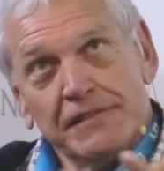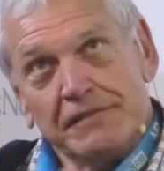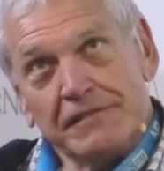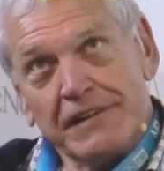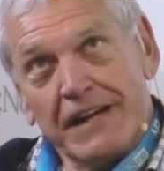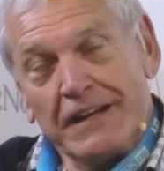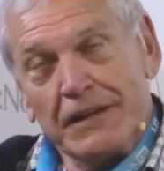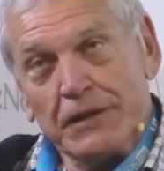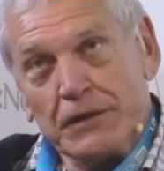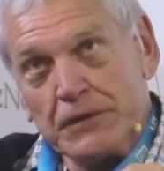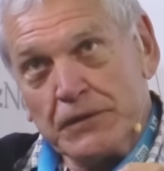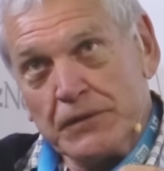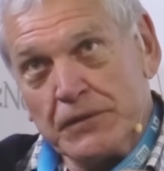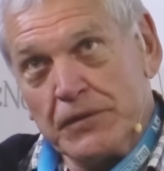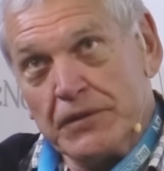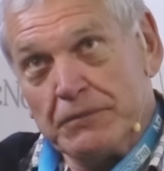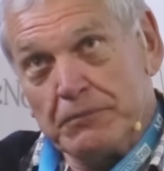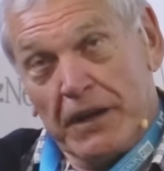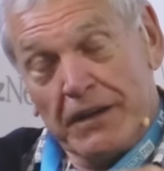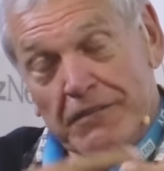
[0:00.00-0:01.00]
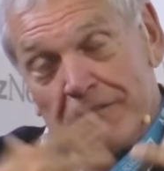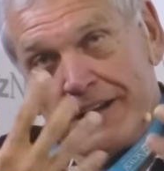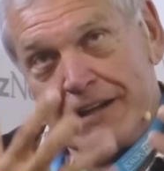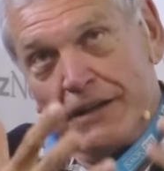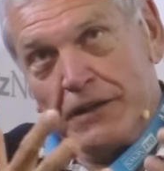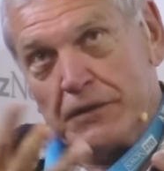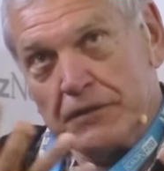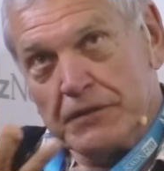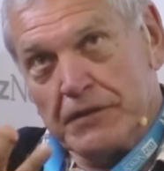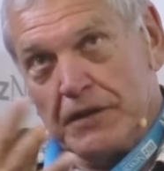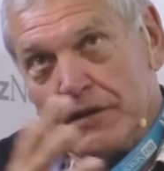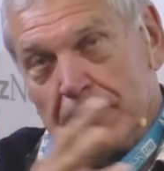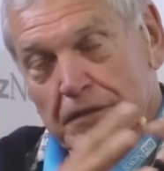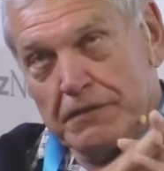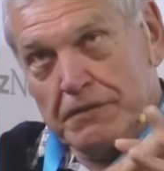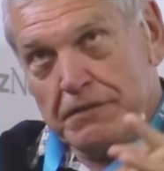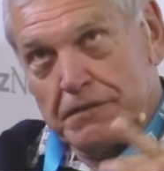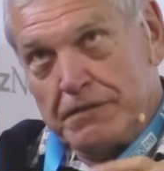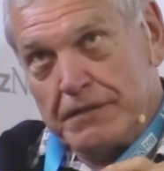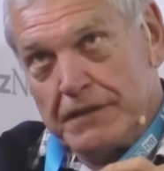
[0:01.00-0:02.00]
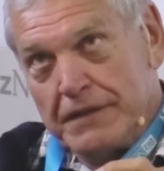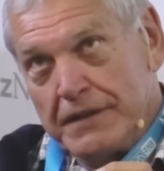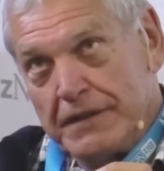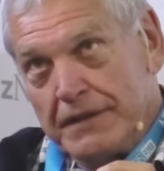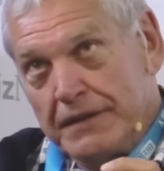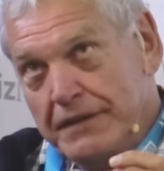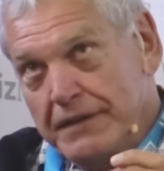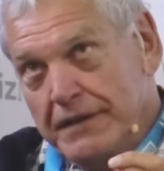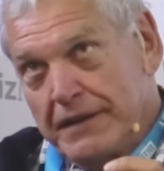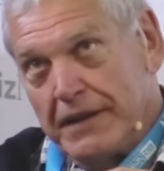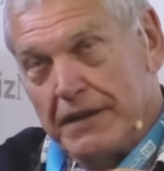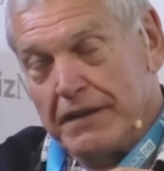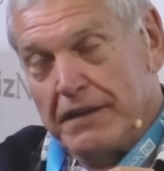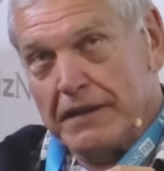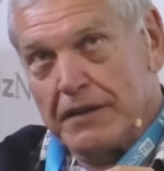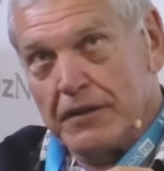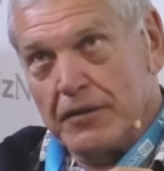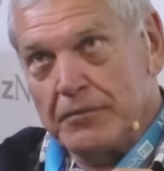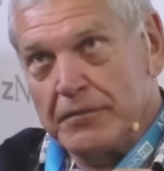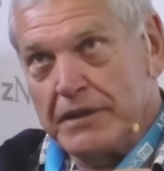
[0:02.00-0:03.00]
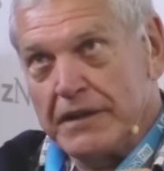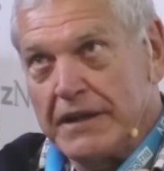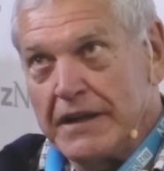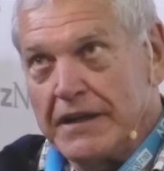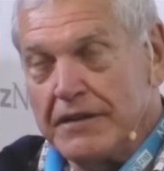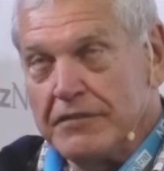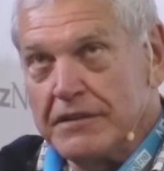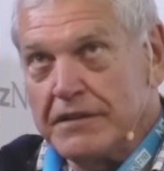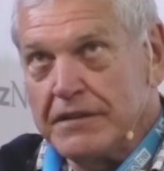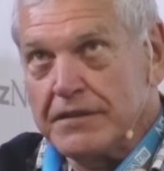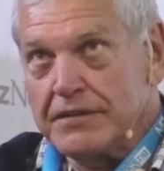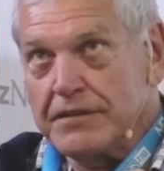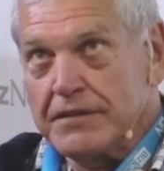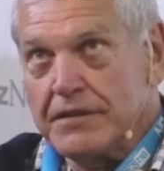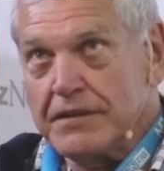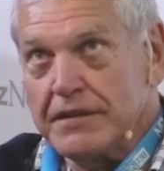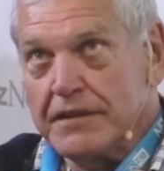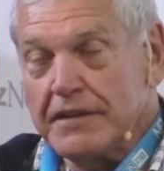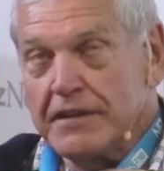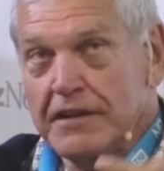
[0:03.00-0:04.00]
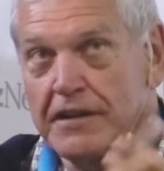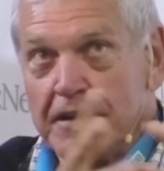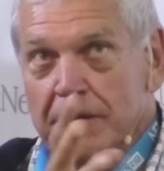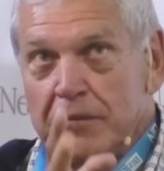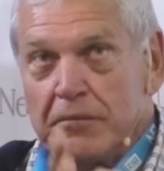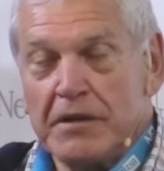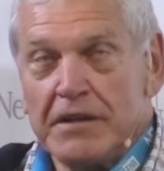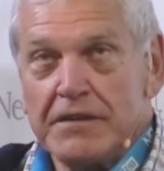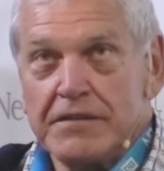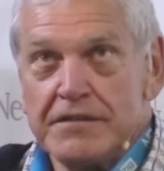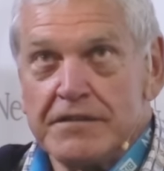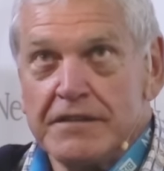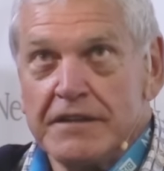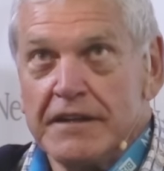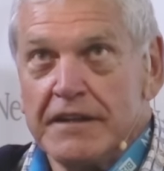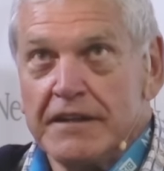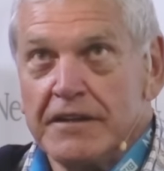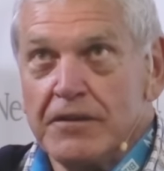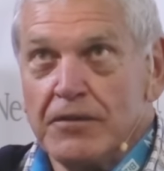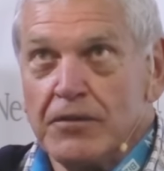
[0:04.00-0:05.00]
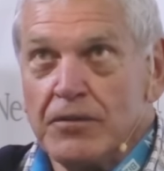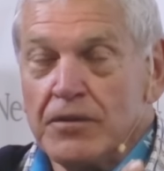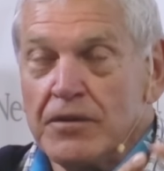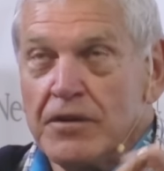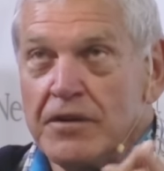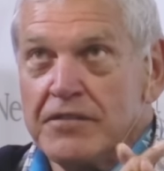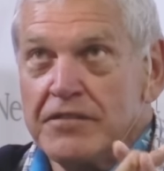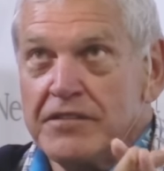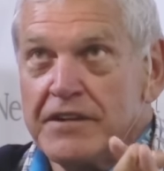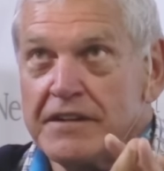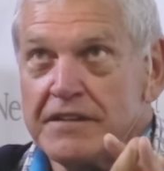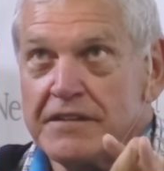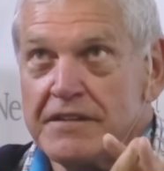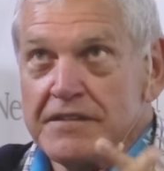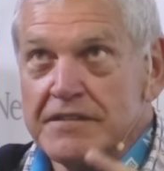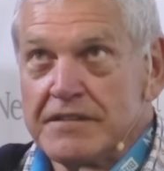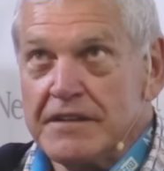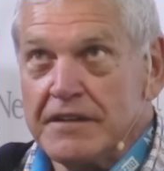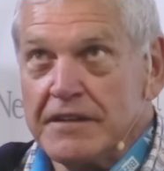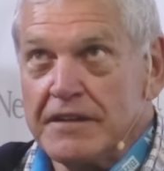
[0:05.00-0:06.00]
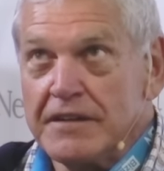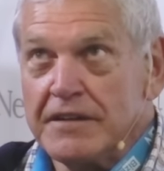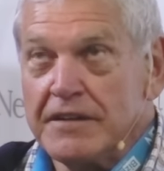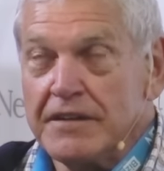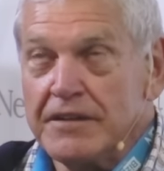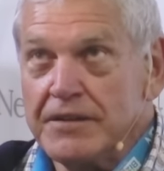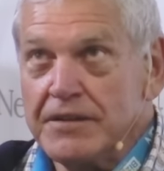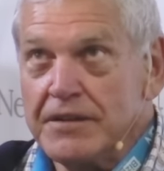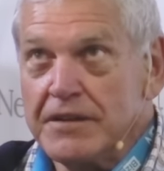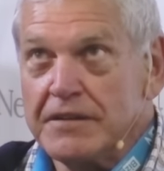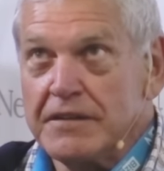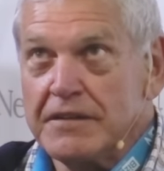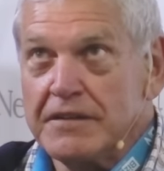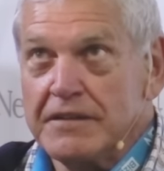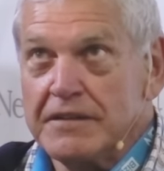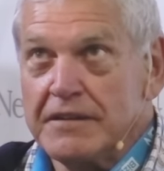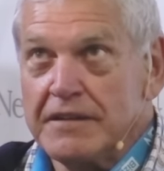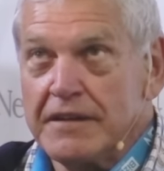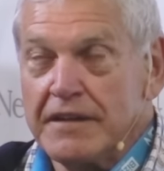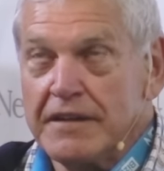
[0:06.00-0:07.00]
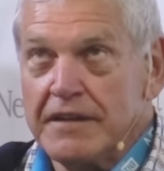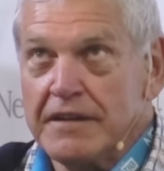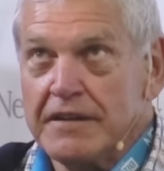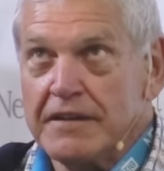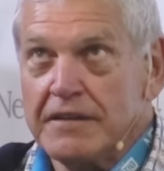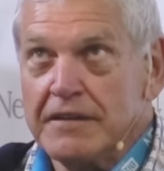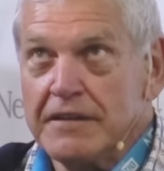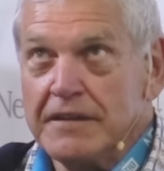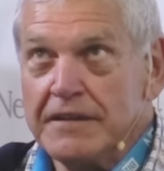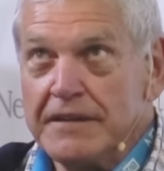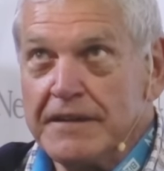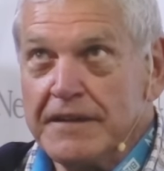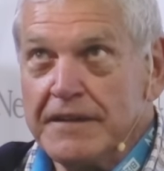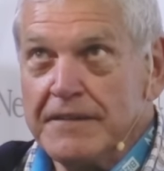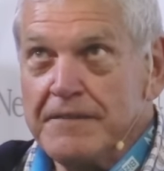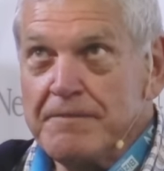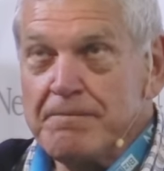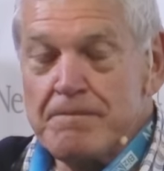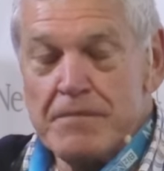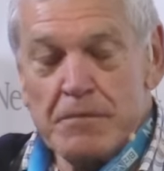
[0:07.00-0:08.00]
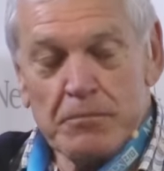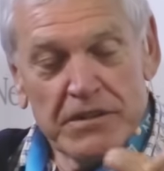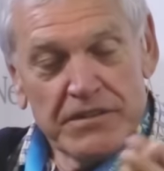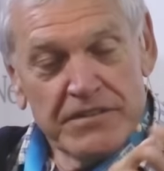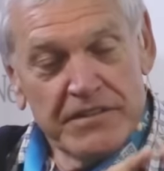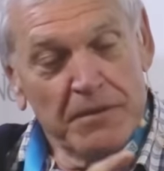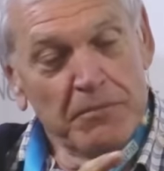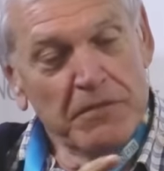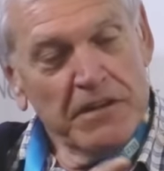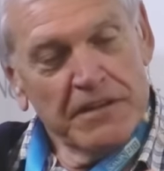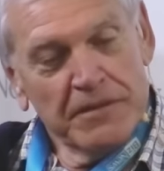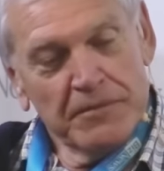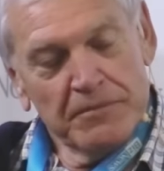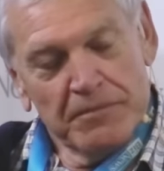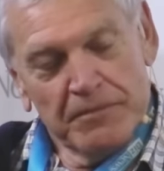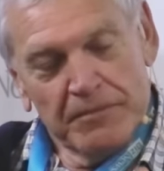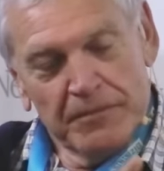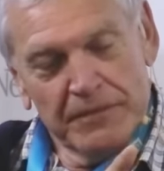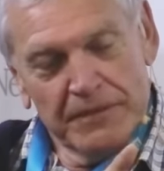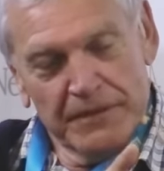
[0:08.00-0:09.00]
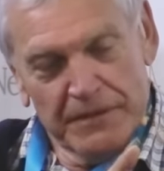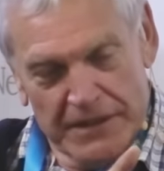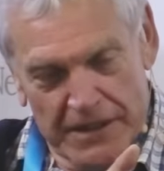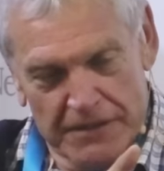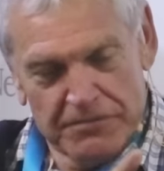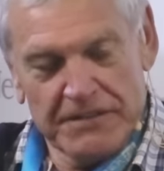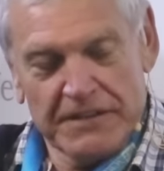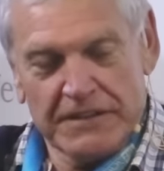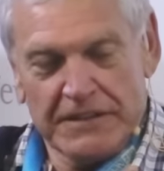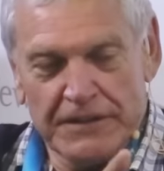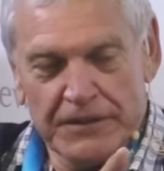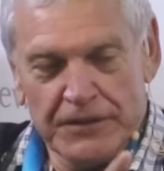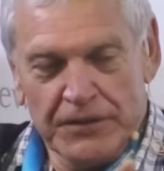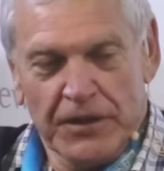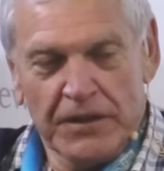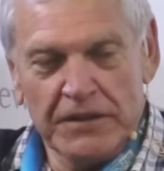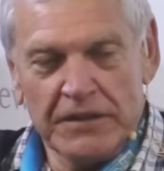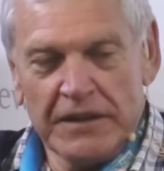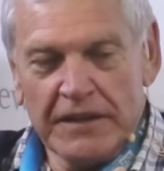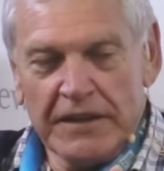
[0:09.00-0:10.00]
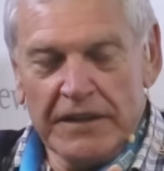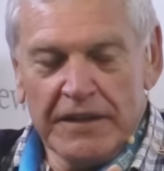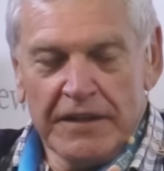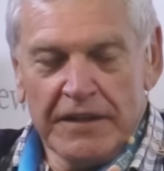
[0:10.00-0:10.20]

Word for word: value, my value of uh, ethical behavior is critical, and I'm not saying you know all contractors are are not uh, ethical, but some of them definitely not.